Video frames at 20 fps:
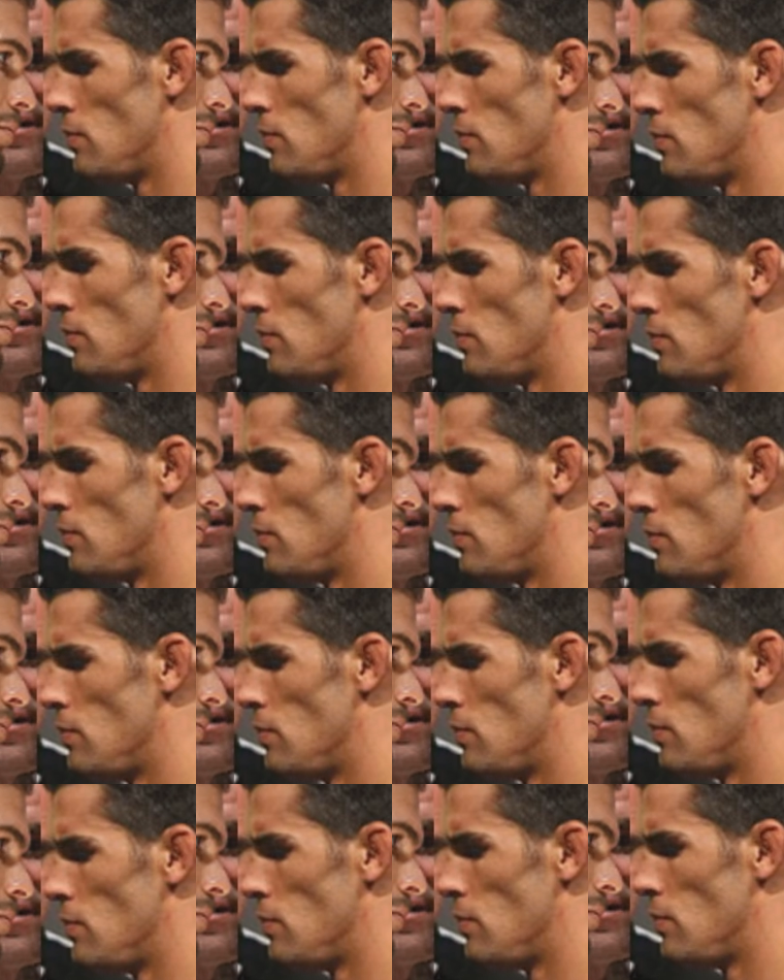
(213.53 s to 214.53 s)

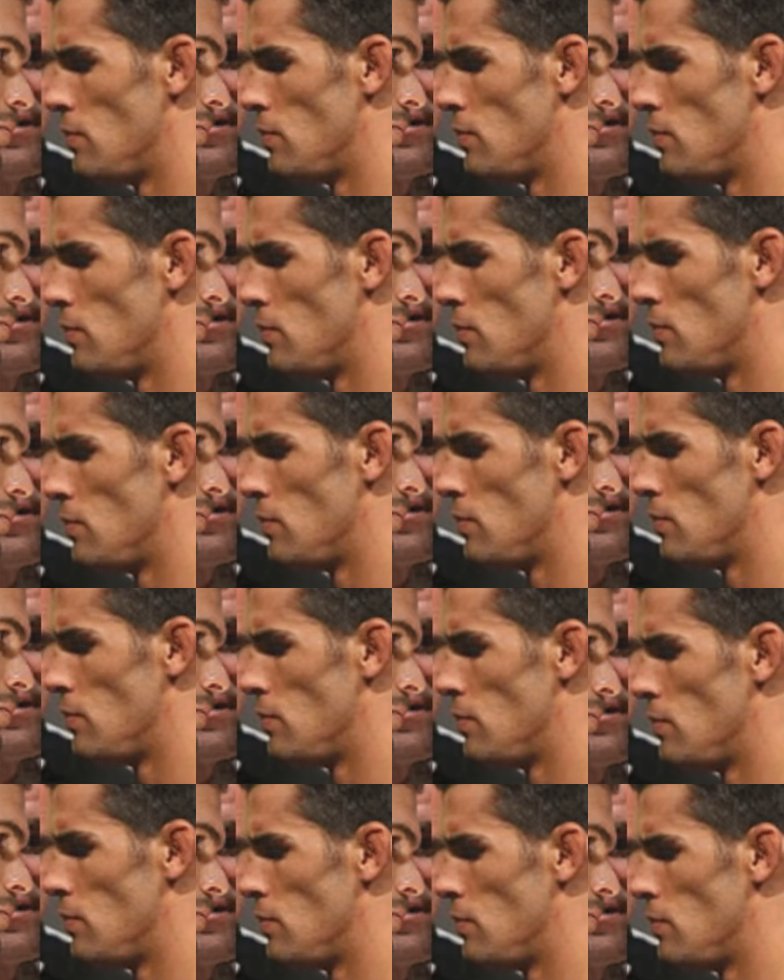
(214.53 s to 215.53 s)

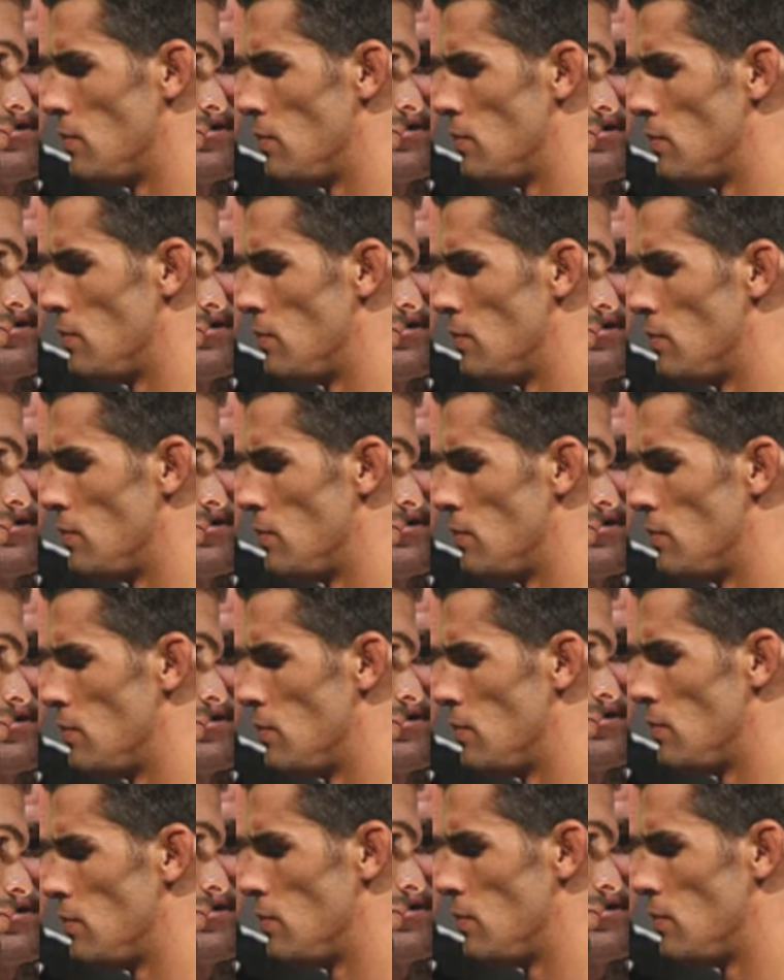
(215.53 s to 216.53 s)

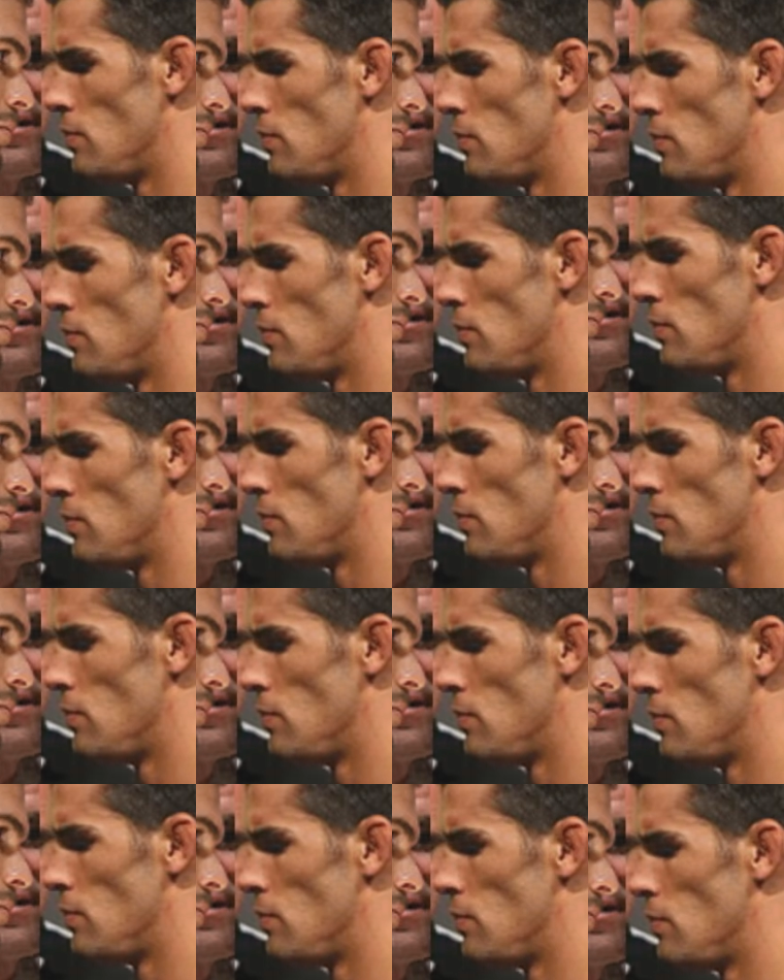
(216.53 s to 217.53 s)

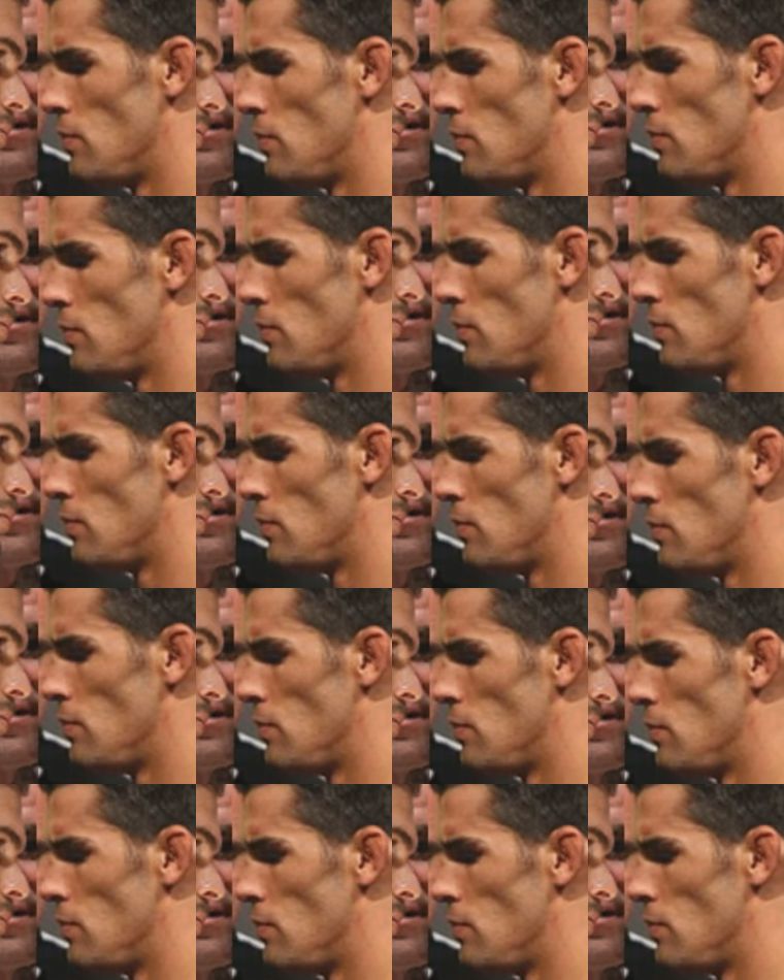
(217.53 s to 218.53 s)

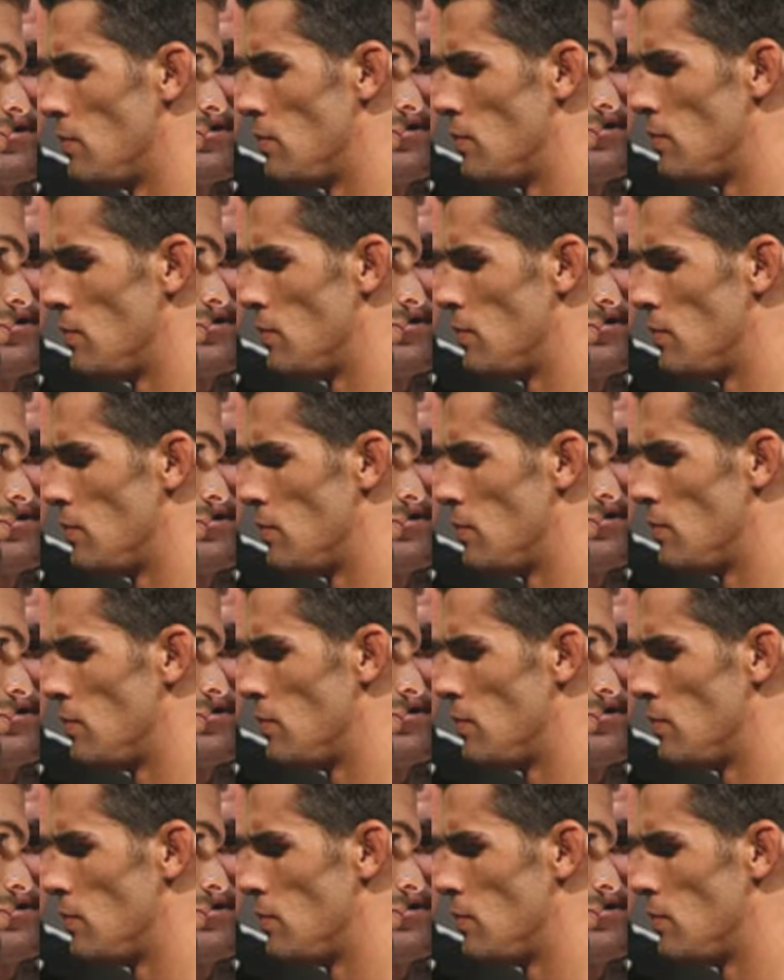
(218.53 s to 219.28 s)
(silent)